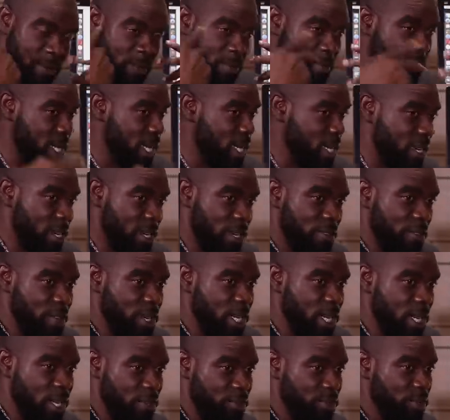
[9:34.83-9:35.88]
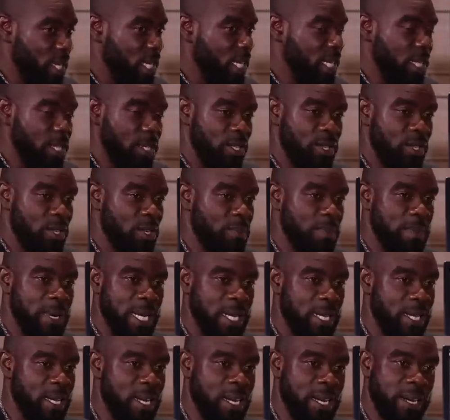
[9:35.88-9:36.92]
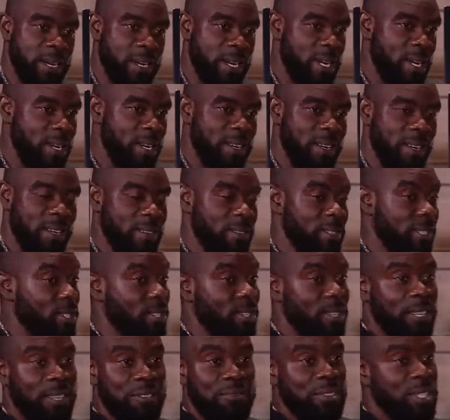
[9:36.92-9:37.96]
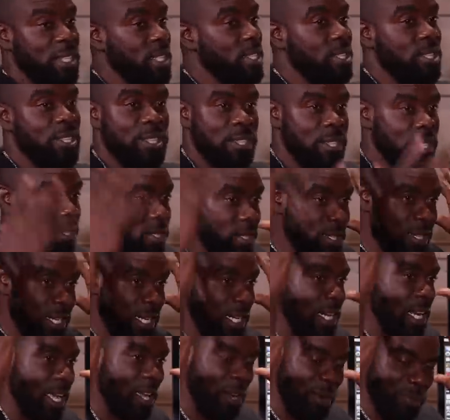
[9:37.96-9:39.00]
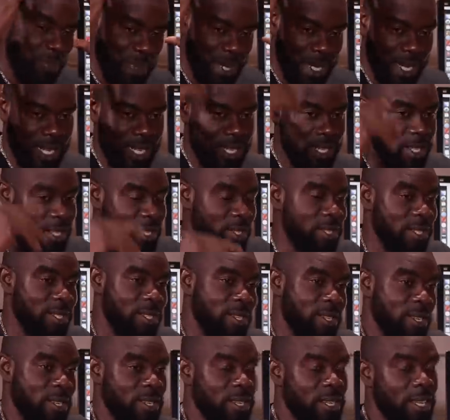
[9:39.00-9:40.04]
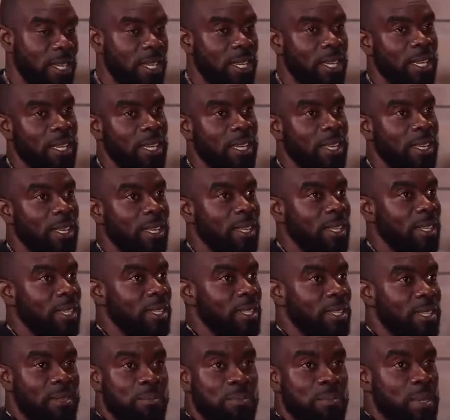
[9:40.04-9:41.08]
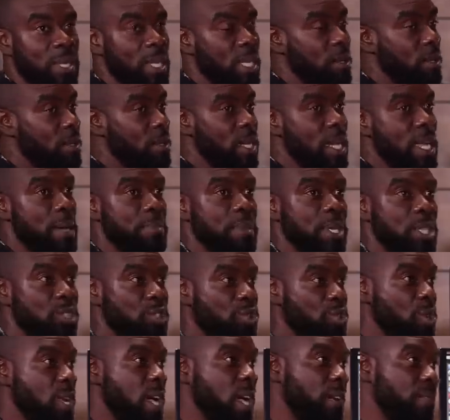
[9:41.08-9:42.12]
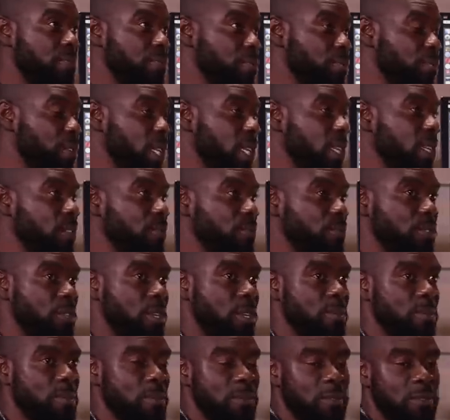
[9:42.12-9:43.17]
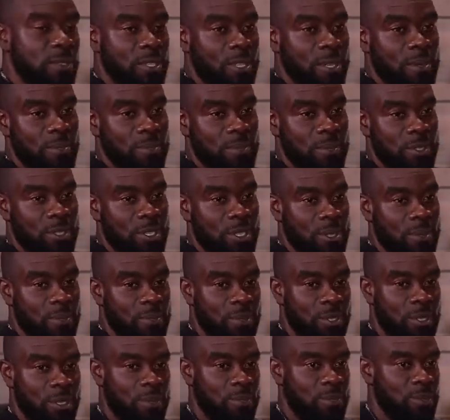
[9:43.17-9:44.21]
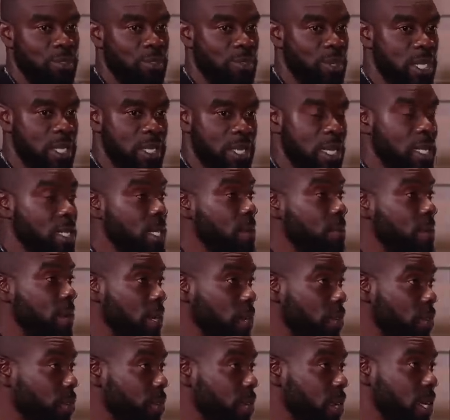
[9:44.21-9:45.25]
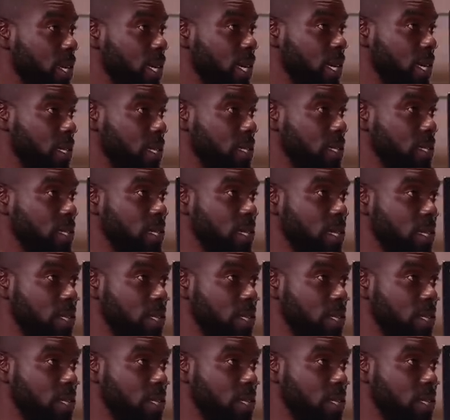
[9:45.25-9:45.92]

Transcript: me not really relate to nobody or, or so everything just clog up in yourself. So either I'm a draft relieve some some some some stress because I'm a great artist